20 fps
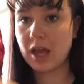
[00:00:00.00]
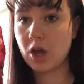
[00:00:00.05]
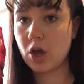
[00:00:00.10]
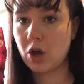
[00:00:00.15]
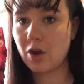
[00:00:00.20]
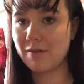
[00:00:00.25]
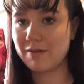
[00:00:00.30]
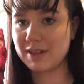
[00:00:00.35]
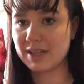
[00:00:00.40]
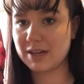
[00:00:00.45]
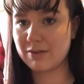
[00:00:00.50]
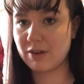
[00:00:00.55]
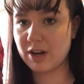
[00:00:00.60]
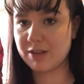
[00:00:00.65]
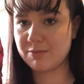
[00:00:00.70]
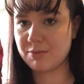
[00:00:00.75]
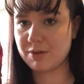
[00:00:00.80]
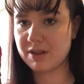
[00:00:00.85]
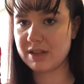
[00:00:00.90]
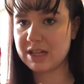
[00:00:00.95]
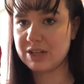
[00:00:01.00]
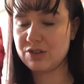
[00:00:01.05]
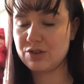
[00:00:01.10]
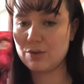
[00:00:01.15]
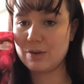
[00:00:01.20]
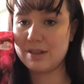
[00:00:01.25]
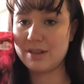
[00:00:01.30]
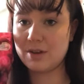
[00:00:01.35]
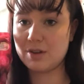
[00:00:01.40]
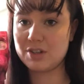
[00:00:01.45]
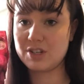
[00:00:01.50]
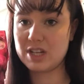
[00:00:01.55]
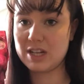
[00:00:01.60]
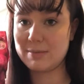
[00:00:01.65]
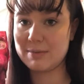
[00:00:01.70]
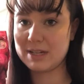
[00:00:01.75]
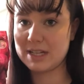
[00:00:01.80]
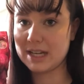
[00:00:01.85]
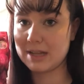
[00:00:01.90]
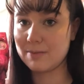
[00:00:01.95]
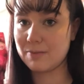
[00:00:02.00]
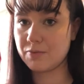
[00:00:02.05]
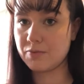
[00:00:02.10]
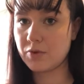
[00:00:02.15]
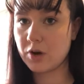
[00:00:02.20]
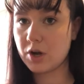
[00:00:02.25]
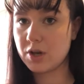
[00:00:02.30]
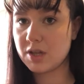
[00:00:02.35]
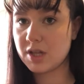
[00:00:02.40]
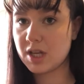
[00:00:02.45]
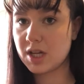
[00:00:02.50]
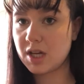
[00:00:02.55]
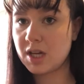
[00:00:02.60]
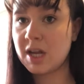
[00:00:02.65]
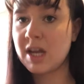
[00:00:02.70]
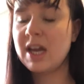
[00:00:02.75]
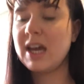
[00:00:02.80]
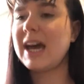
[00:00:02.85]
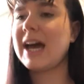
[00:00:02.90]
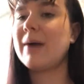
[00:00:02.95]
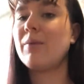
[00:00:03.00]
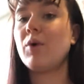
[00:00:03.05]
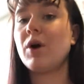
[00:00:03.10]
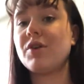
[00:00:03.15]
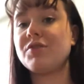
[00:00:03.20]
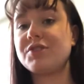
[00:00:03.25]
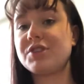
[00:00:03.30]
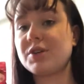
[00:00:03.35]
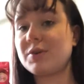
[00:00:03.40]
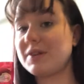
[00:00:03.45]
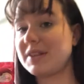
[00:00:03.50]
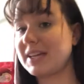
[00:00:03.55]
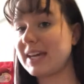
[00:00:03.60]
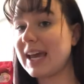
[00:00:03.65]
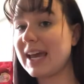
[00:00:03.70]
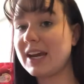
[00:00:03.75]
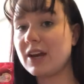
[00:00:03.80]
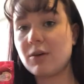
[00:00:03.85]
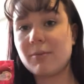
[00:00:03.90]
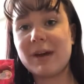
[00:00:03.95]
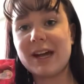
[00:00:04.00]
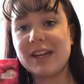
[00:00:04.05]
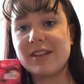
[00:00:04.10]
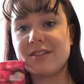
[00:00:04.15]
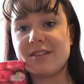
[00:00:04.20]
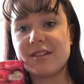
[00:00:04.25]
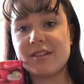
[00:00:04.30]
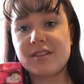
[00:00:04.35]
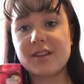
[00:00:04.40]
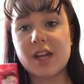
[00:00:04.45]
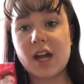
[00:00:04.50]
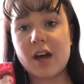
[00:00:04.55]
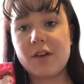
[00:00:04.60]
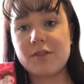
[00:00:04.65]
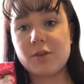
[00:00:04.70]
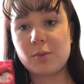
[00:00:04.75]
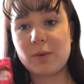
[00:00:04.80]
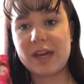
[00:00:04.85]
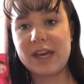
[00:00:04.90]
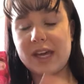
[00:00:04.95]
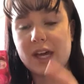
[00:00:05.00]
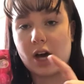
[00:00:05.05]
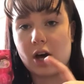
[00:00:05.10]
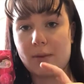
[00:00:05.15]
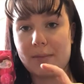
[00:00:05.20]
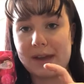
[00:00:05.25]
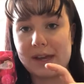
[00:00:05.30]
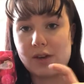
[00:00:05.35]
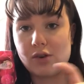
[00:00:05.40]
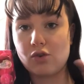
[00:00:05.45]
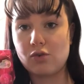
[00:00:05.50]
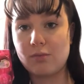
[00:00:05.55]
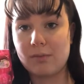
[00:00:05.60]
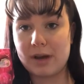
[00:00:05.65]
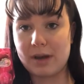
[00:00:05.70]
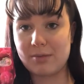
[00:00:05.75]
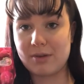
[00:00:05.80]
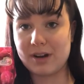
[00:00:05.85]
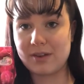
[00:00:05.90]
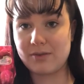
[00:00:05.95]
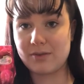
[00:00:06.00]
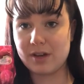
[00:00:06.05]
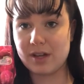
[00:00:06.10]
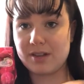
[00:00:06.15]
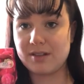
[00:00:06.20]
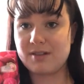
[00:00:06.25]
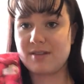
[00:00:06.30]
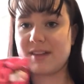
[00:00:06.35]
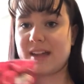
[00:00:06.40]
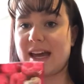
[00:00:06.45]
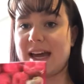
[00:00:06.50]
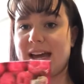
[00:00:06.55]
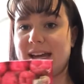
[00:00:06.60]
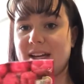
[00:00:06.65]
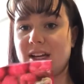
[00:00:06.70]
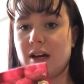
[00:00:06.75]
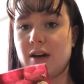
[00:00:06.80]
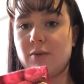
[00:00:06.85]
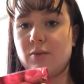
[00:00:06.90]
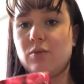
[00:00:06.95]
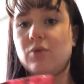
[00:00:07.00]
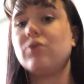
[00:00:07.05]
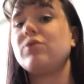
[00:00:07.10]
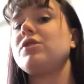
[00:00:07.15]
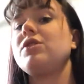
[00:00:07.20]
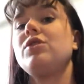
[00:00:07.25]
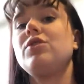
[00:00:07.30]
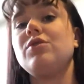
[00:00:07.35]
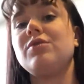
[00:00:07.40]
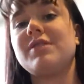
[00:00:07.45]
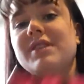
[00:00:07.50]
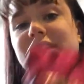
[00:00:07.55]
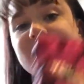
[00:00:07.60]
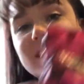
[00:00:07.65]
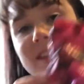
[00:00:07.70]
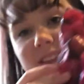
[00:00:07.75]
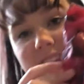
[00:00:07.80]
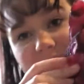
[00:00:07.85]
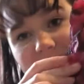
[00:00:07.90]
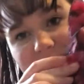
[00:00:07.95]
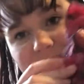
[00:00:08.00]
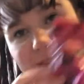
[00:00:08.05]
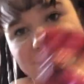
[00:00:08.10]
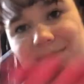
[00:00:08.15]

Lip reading: Obviously raspberry essential, it's a lot cheaper to get them frozen. And what I'll do is, again, I'll make this at the start of the week. I'll make all my breakfasts and I will use these.